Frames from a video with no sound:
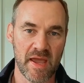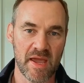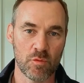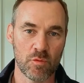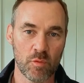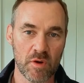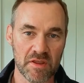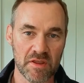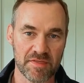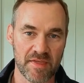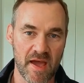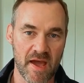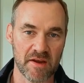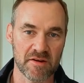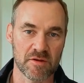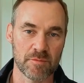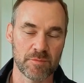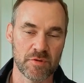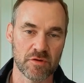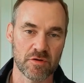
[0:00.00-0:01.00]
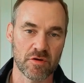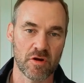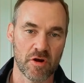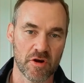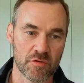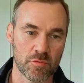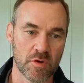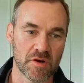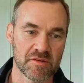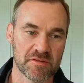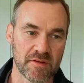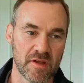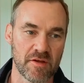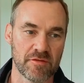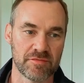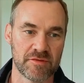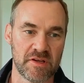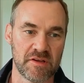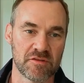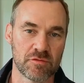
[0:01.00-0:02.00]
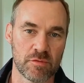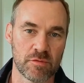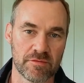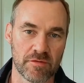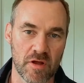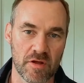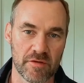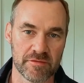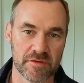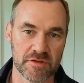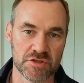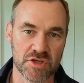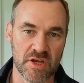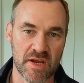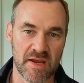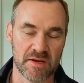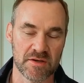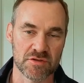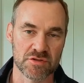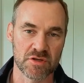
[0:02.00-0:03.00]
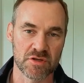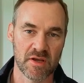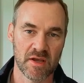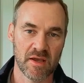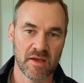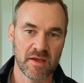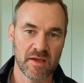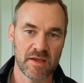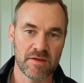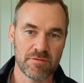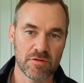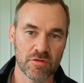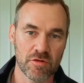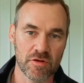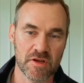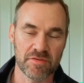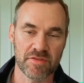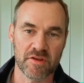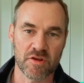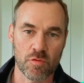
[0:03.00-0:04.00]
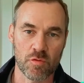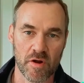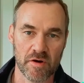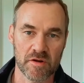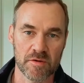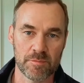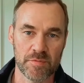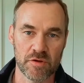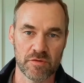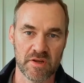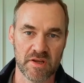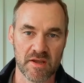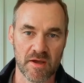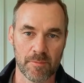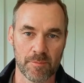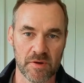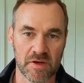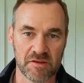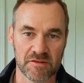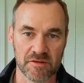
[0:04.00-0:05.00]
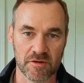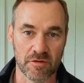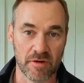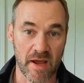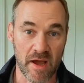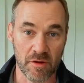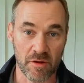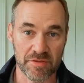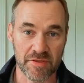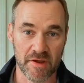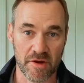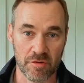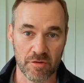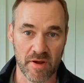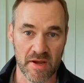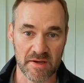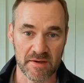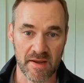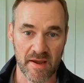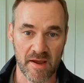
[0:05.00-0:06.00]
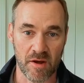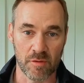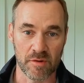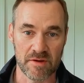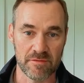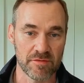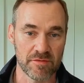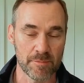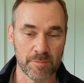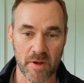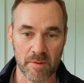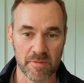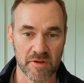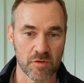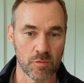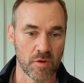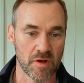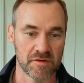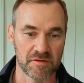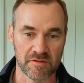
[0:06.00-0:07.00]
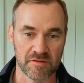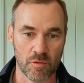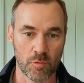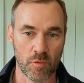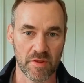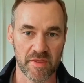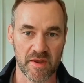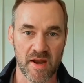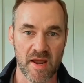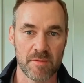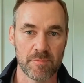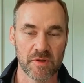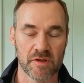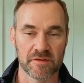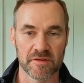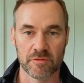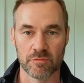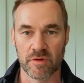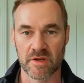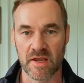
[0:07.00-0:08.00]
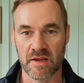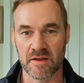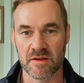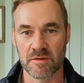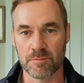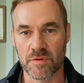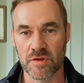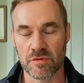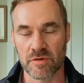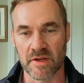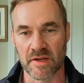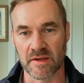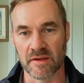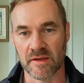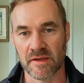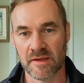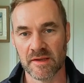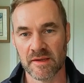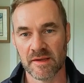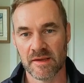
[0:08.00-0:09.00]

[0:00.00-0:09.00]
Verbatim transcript: And with that, computer hardware itself needs to evolve and change. If you look at the quantum computing companies that are out there right now, even the public ones and the one that I built in Rigetti Computing,